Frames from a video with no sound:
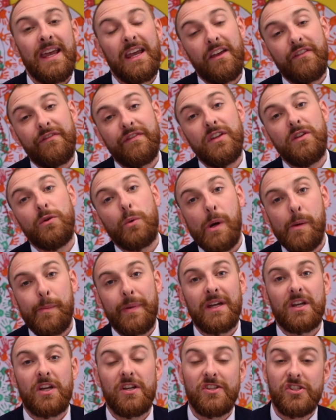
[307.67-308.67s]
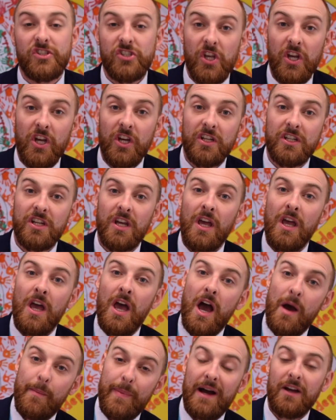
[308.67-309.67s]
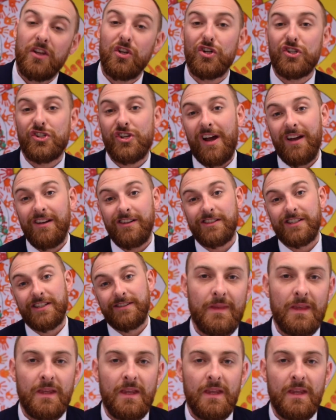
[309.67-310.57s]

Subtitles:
if you were a bit concerned about your child.